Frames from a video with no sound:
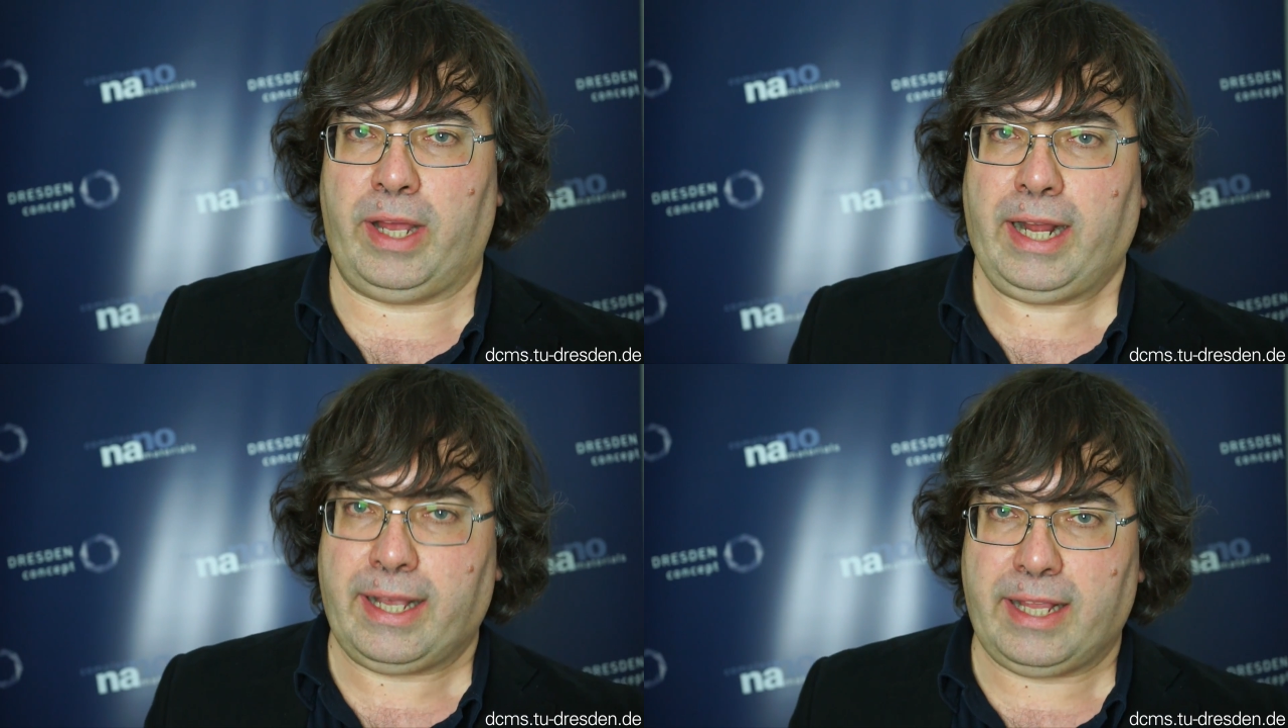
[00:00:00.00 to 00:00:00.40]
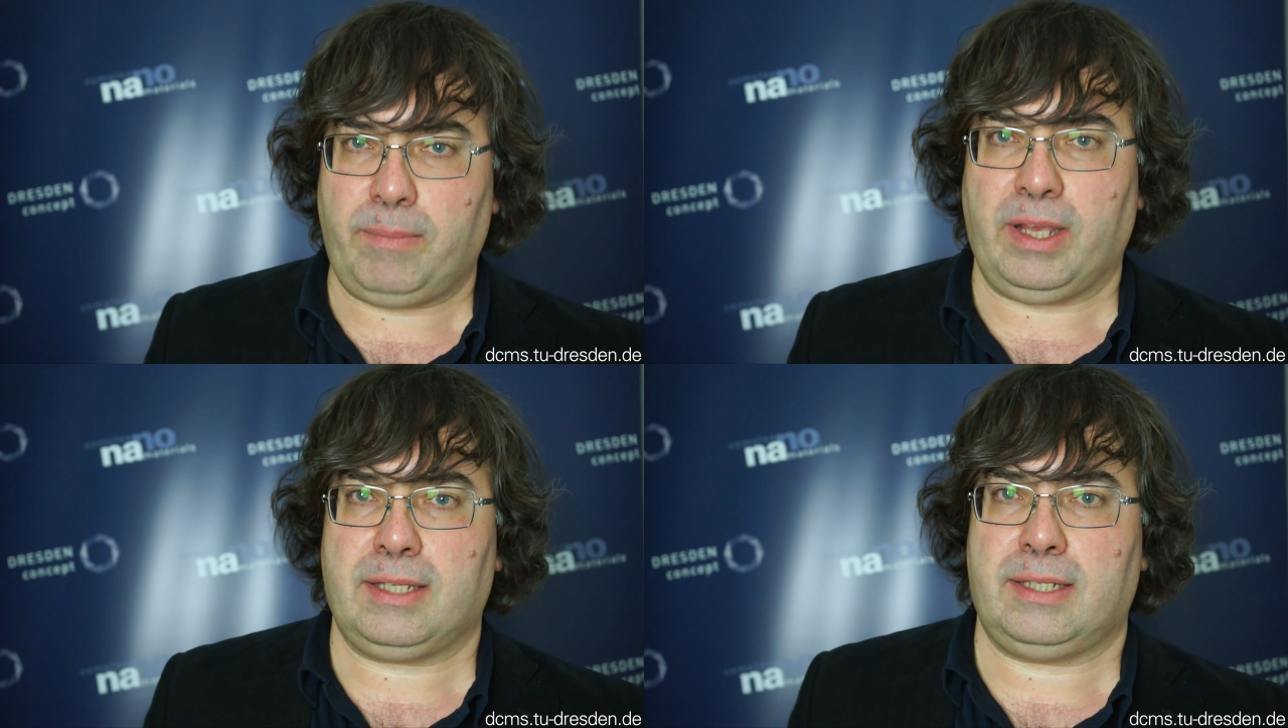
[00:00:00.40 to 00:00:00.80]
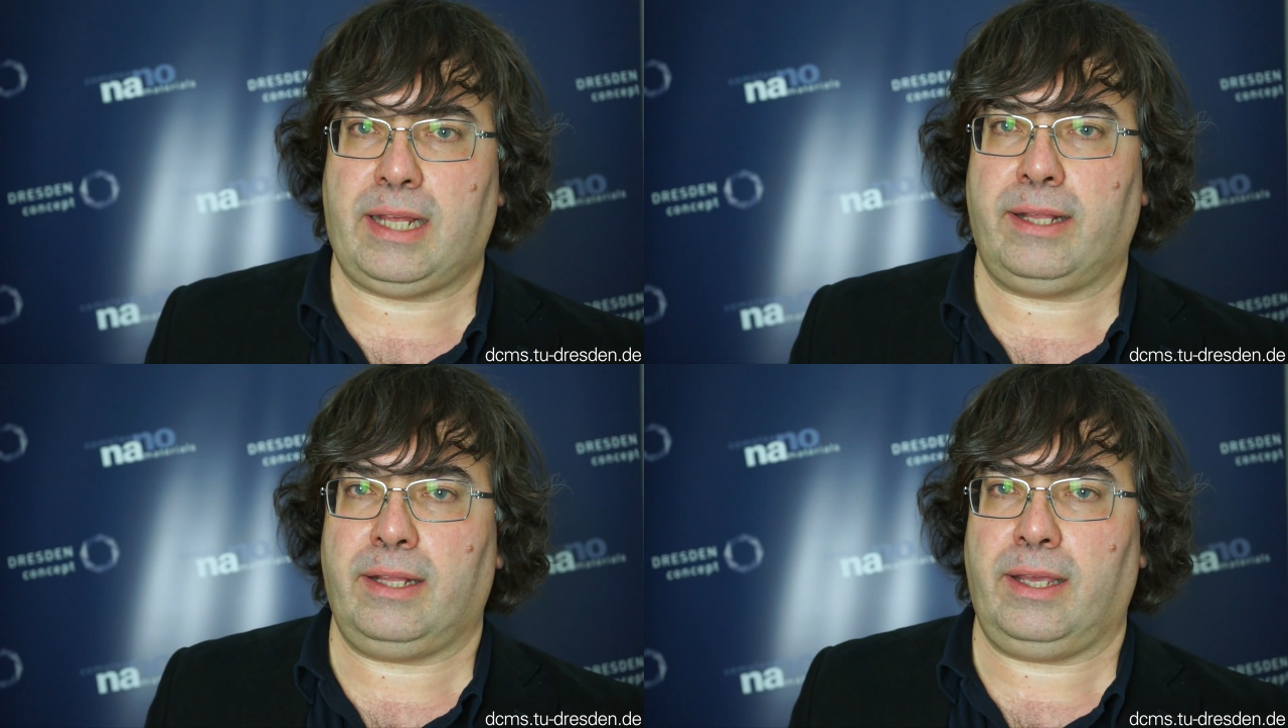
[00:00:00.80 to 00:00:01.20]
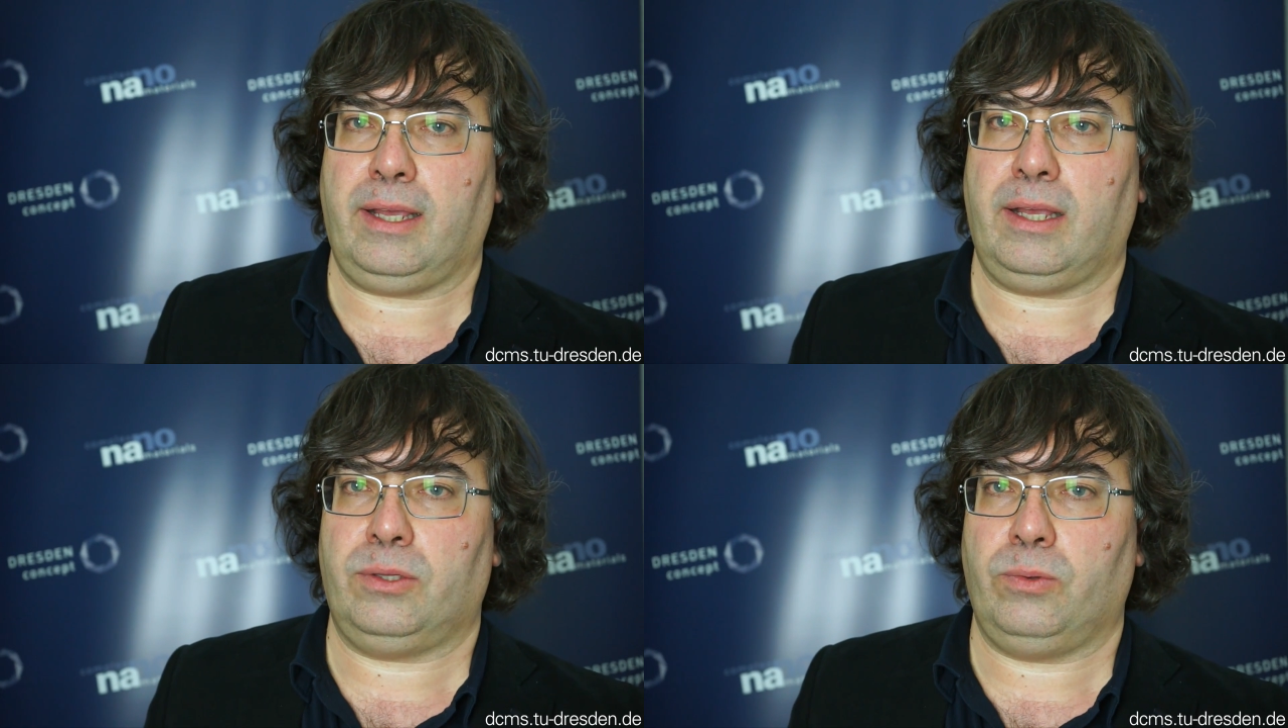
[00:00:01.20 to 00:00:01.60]
an academic
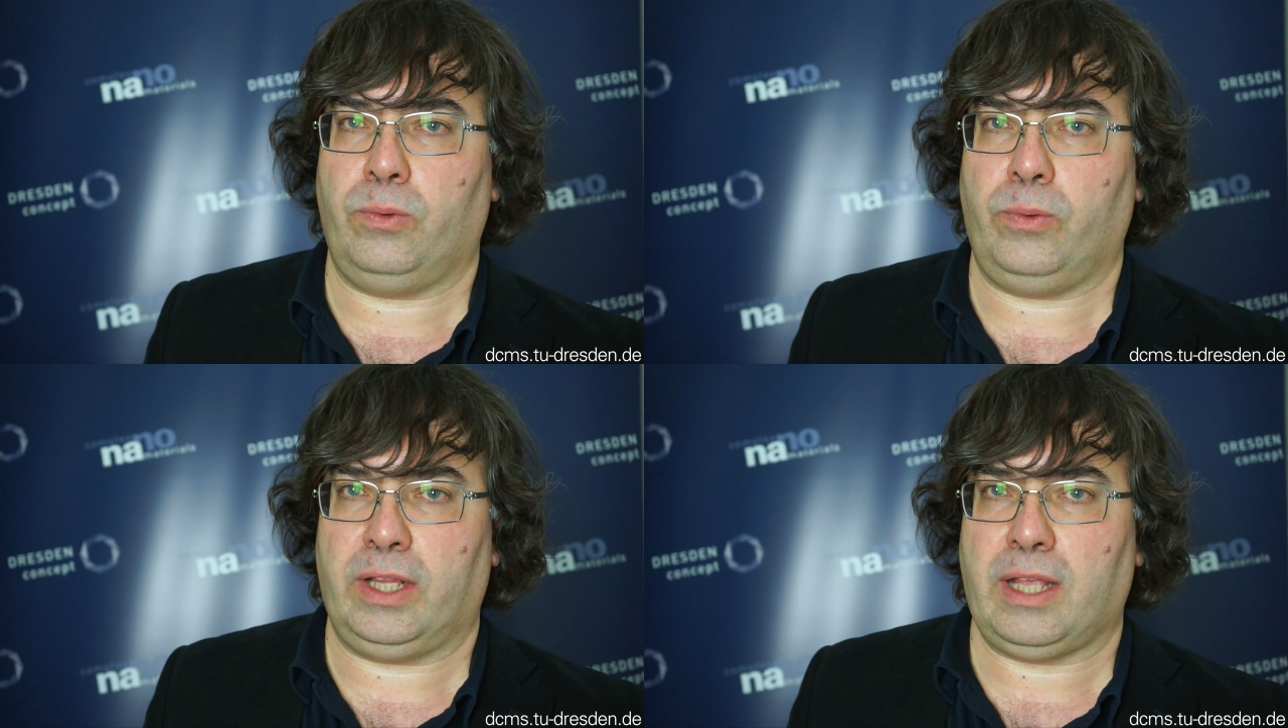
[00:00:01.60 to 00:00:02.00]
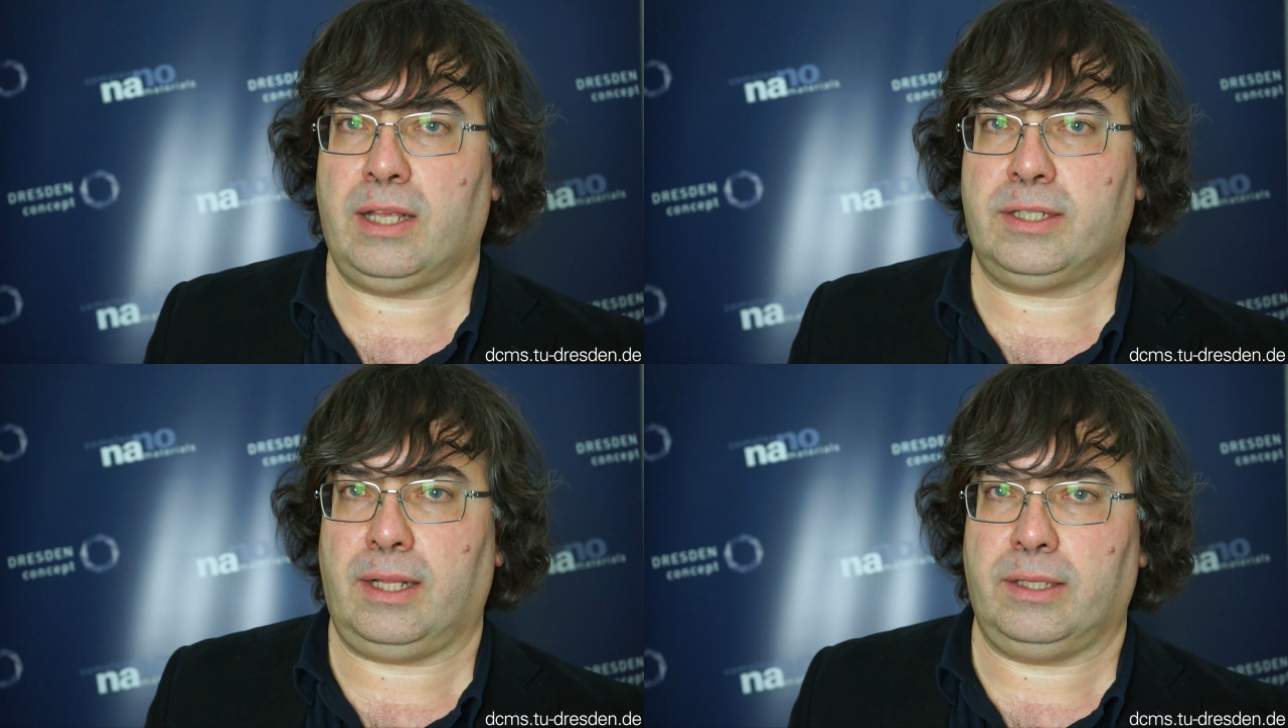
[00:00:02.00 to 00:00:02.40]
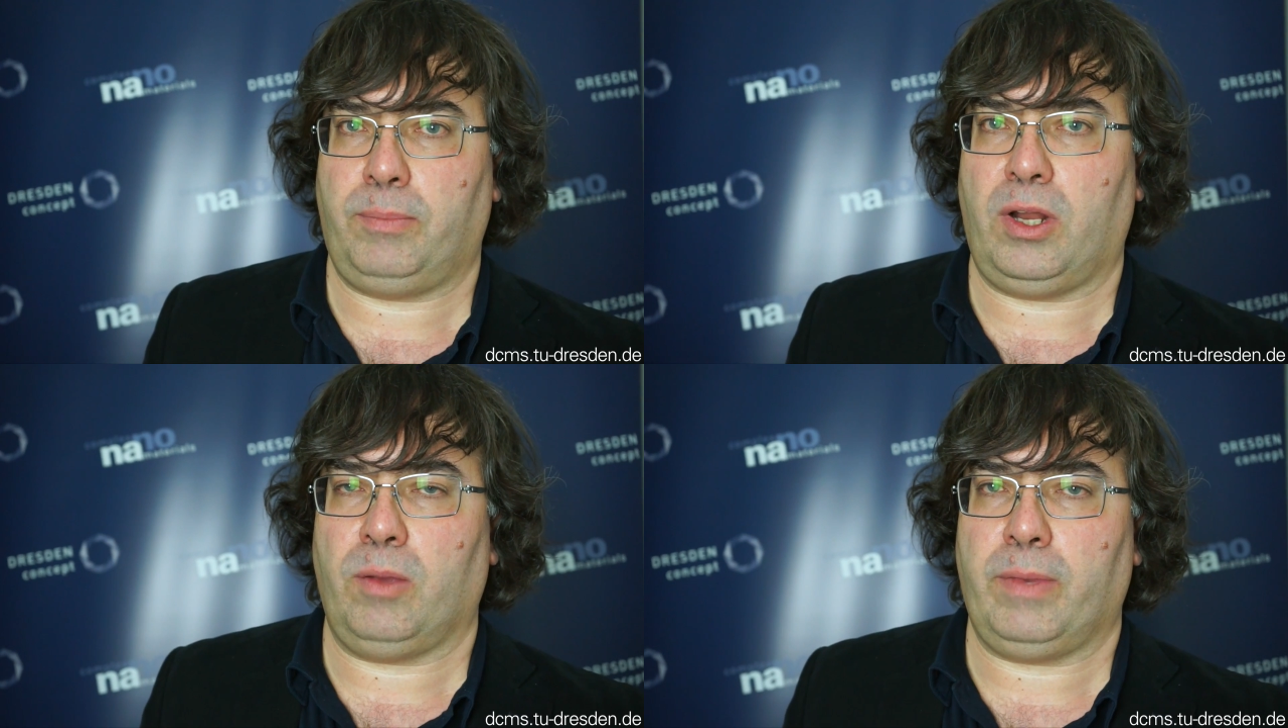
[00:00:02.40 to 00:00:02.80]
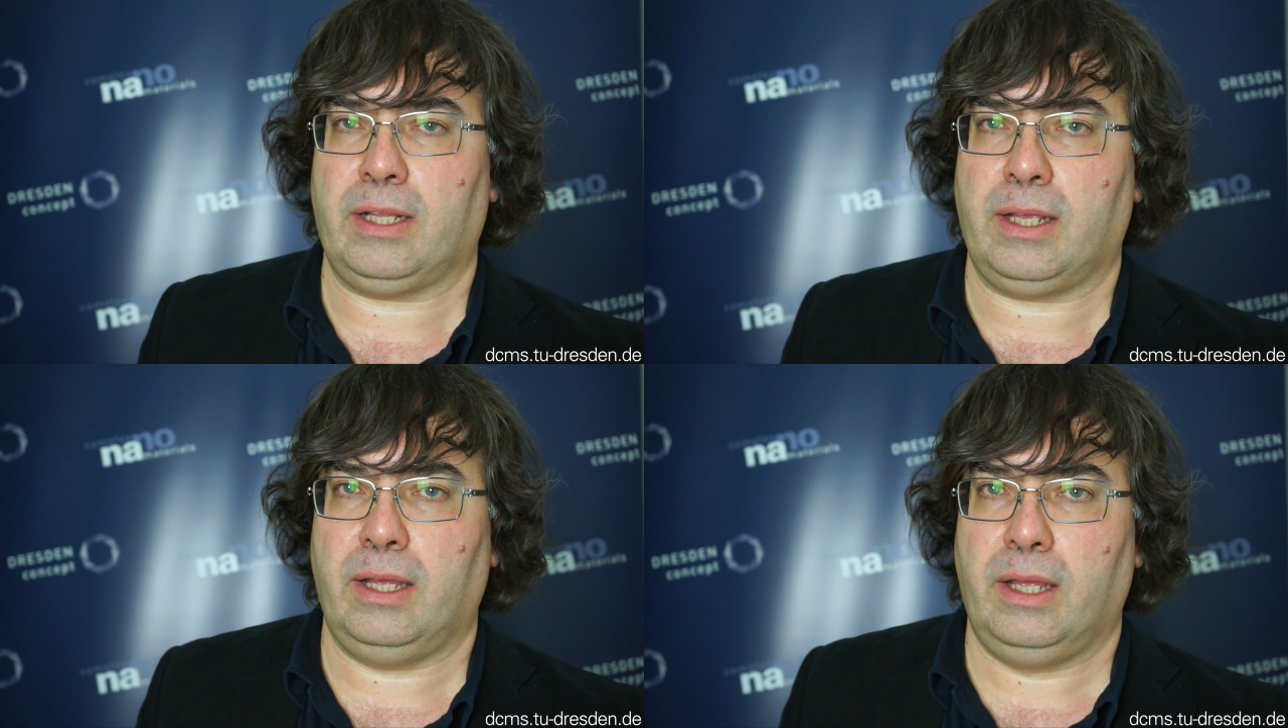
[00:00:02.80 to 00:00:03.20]
setting to industrial deployment.